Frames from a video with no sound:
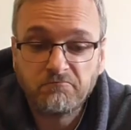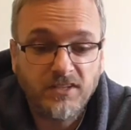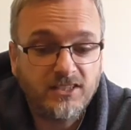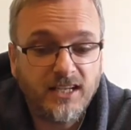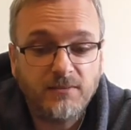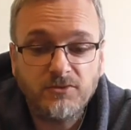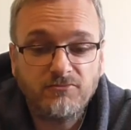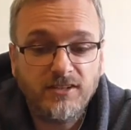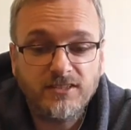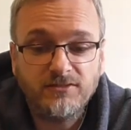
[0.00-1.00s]
This game is
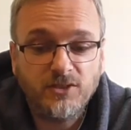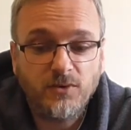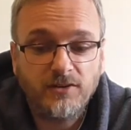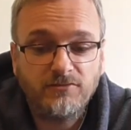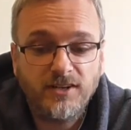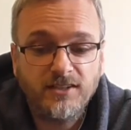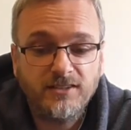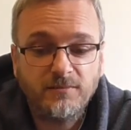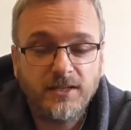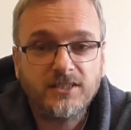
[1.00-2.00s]
relatively quite fun.
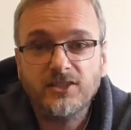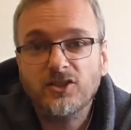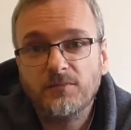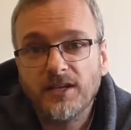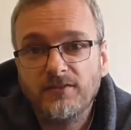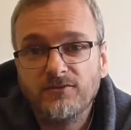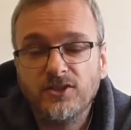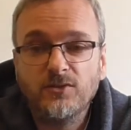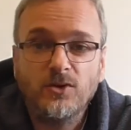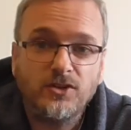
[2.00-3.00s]
You basically top-down
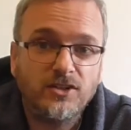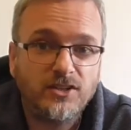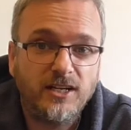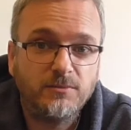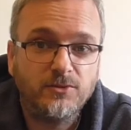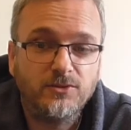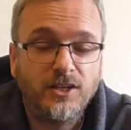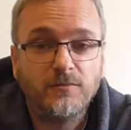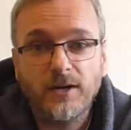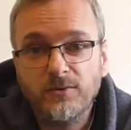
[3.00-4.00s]
view on a table, you
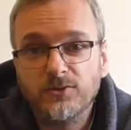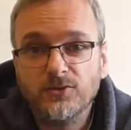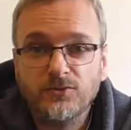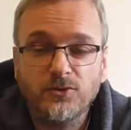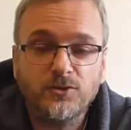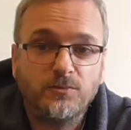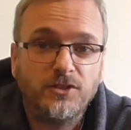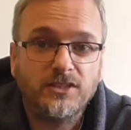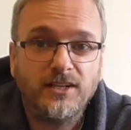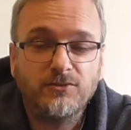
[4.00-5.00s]
go backwards or forwards,
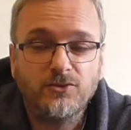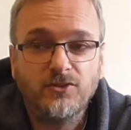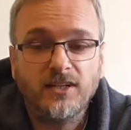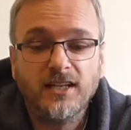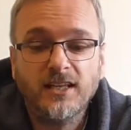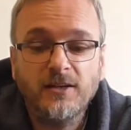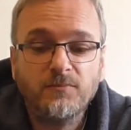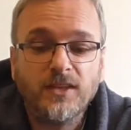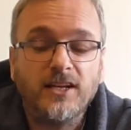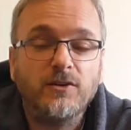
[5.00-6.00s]
press left or right,
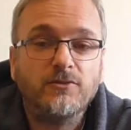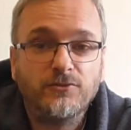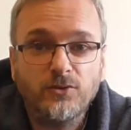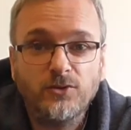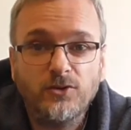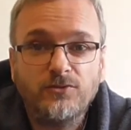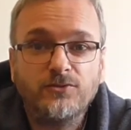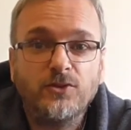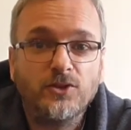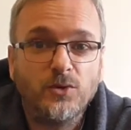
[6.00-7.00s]
and you either fall off
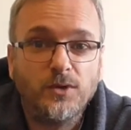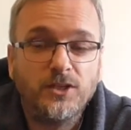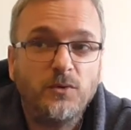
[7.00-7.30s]
or you win.